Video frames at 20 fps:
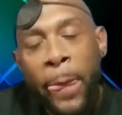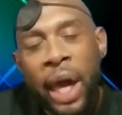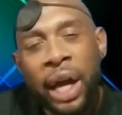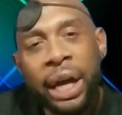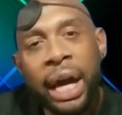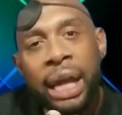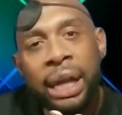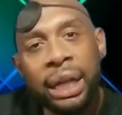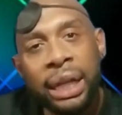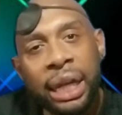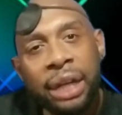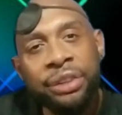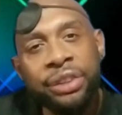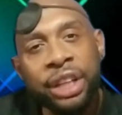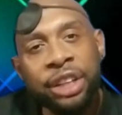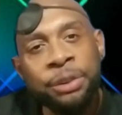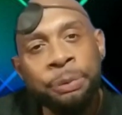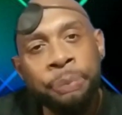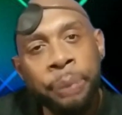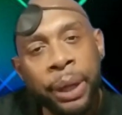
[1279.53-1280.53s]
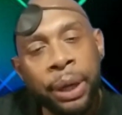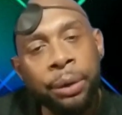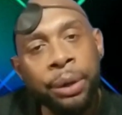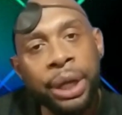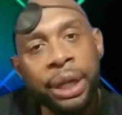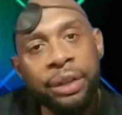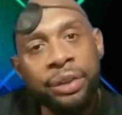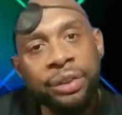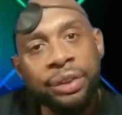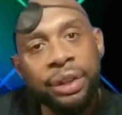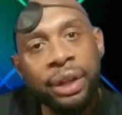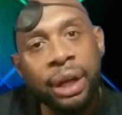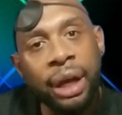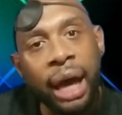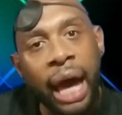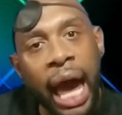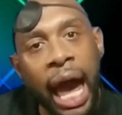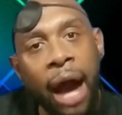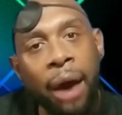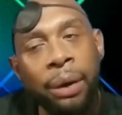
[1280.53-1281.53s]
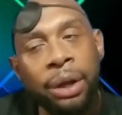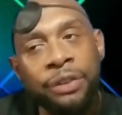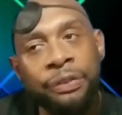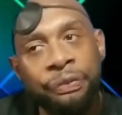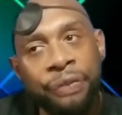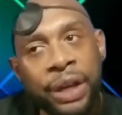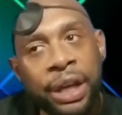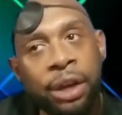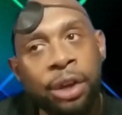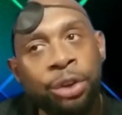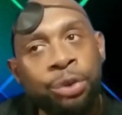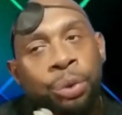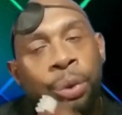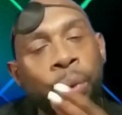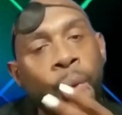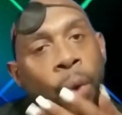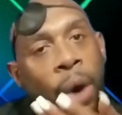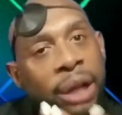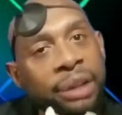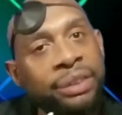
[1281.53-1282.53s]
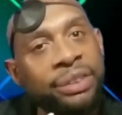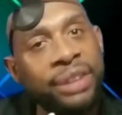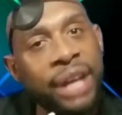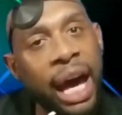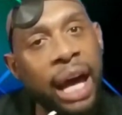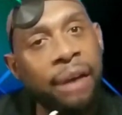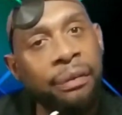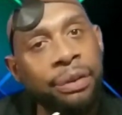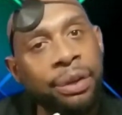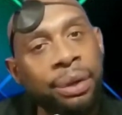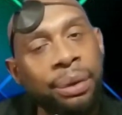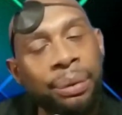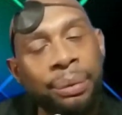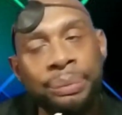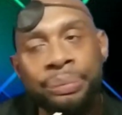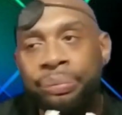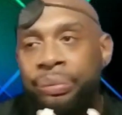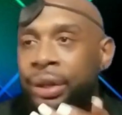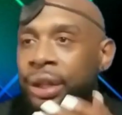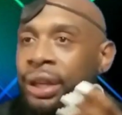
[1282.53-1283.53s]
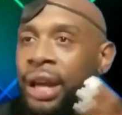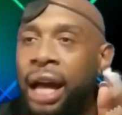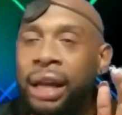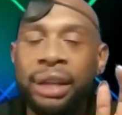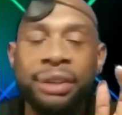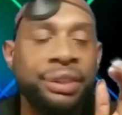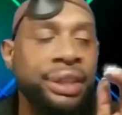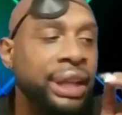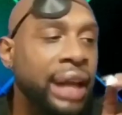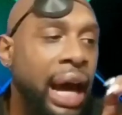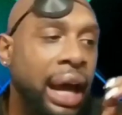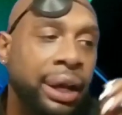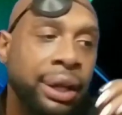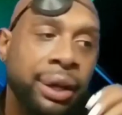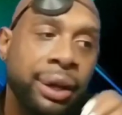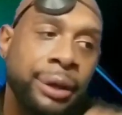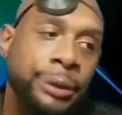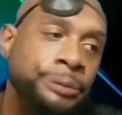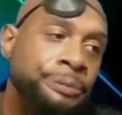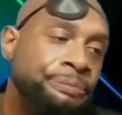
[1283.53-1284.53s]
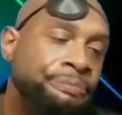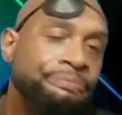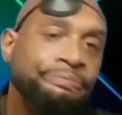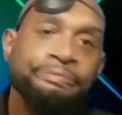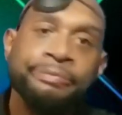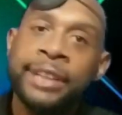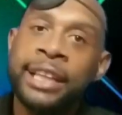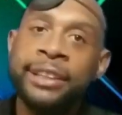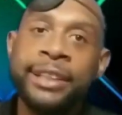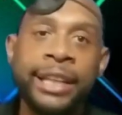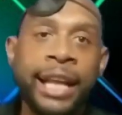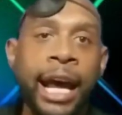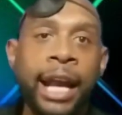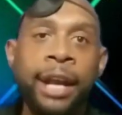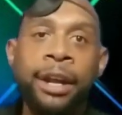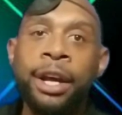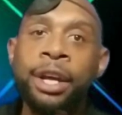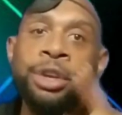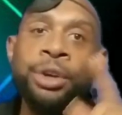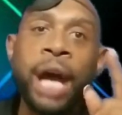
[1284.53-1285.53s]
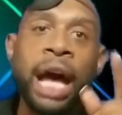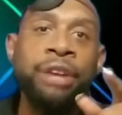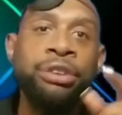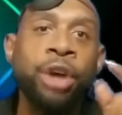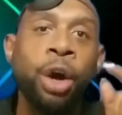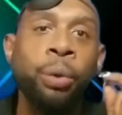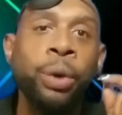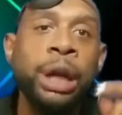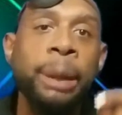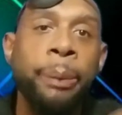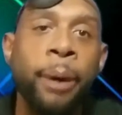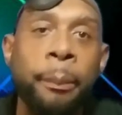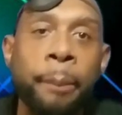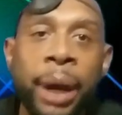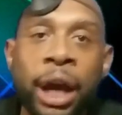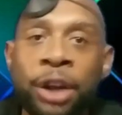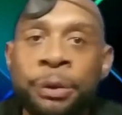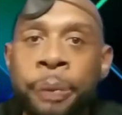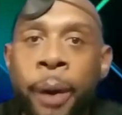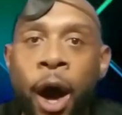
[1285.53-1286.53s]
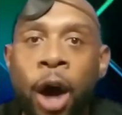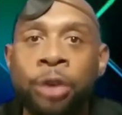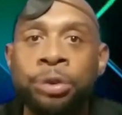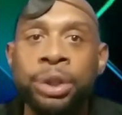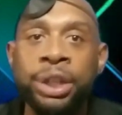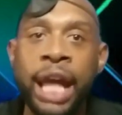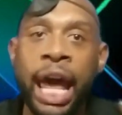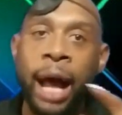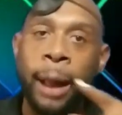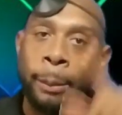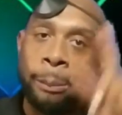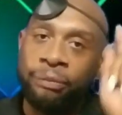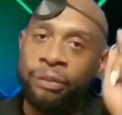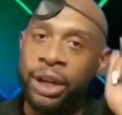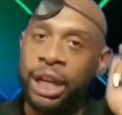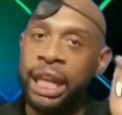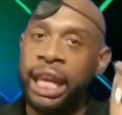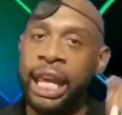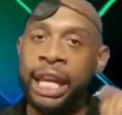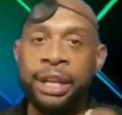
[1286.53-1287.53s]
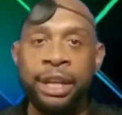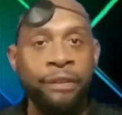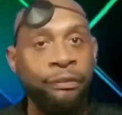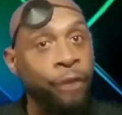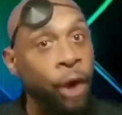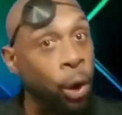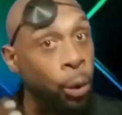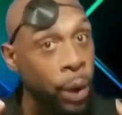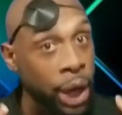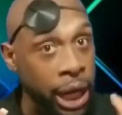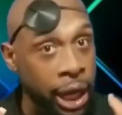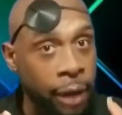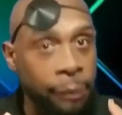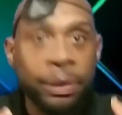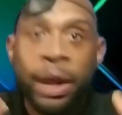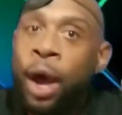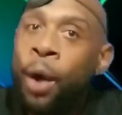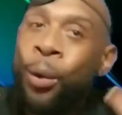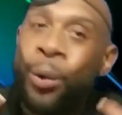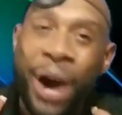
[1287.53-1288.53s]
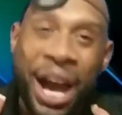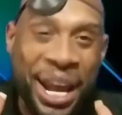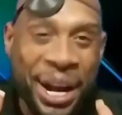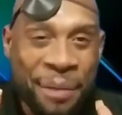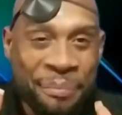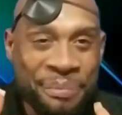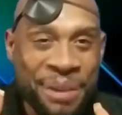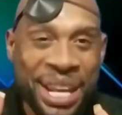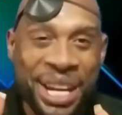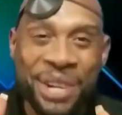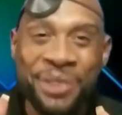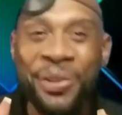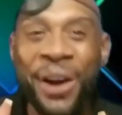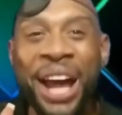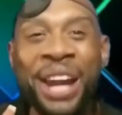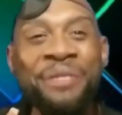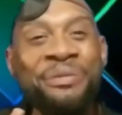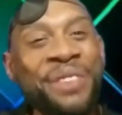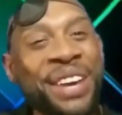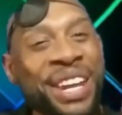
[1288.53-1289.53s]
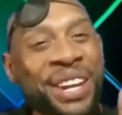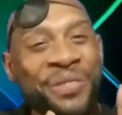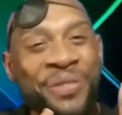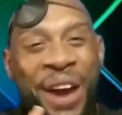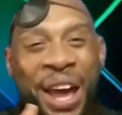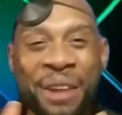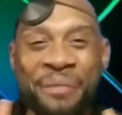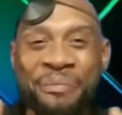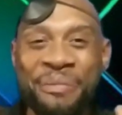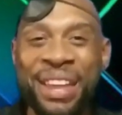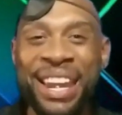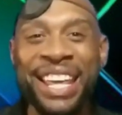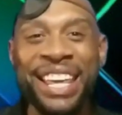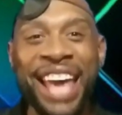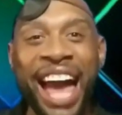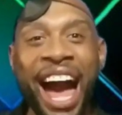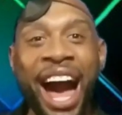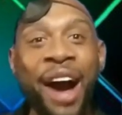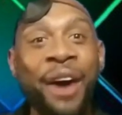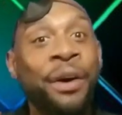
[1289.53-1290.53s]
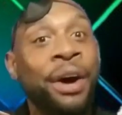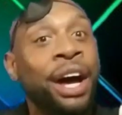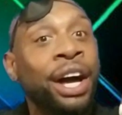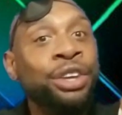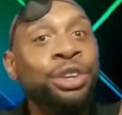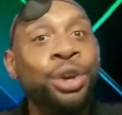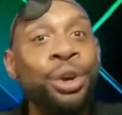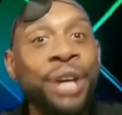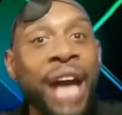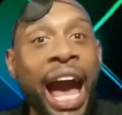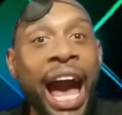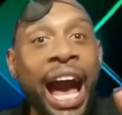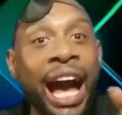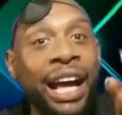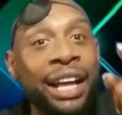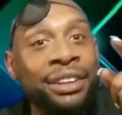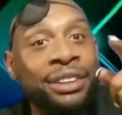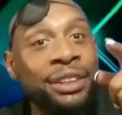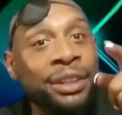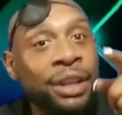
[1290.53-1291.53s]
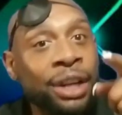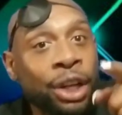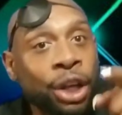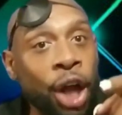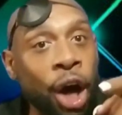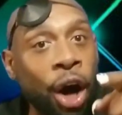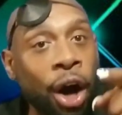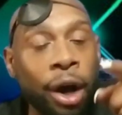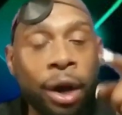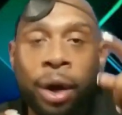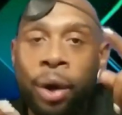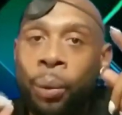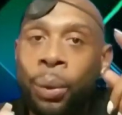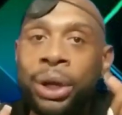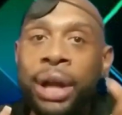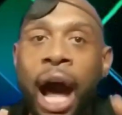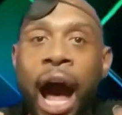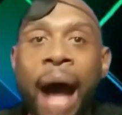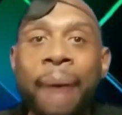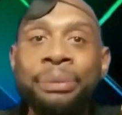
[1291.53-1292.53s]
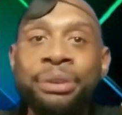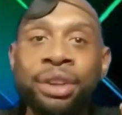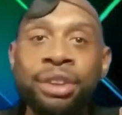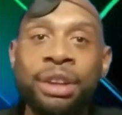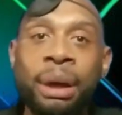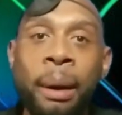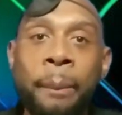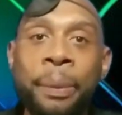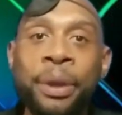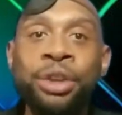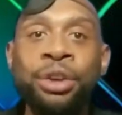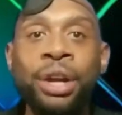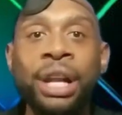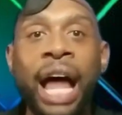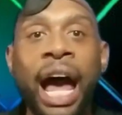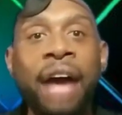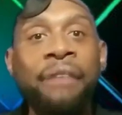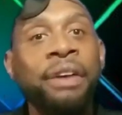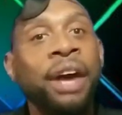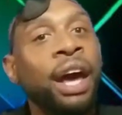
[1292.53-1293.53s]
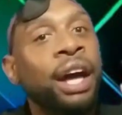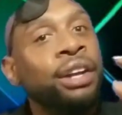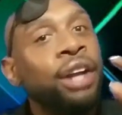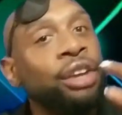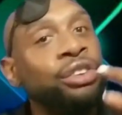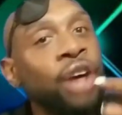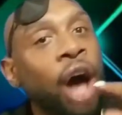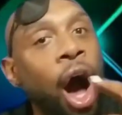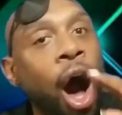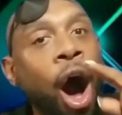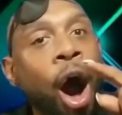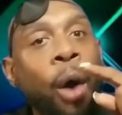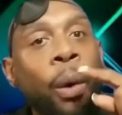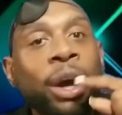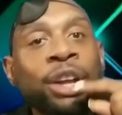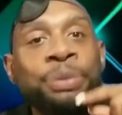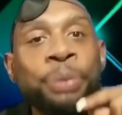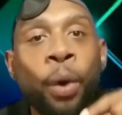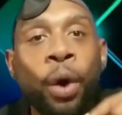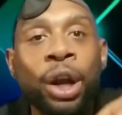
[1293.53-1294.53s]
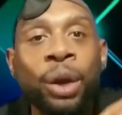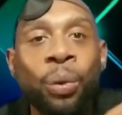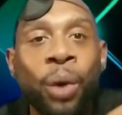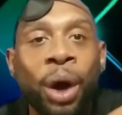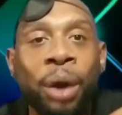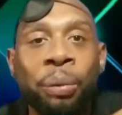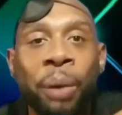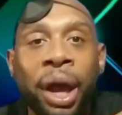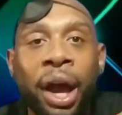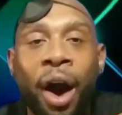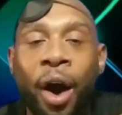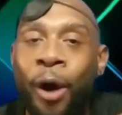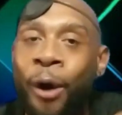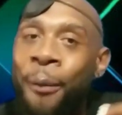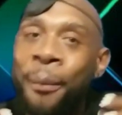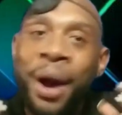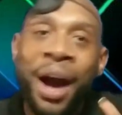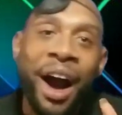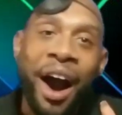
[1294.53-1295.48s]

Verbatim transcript: That kind of let us experience how it feels when one side of you. Y'all, let's get out of here. Let's get out of here. You guys go read up on Bell's pause now for the ending, for real. Wait a minute, wait a minute, wait a minute, y'all. You guys, look, when obstacles come up in your life, there's always more than one way home.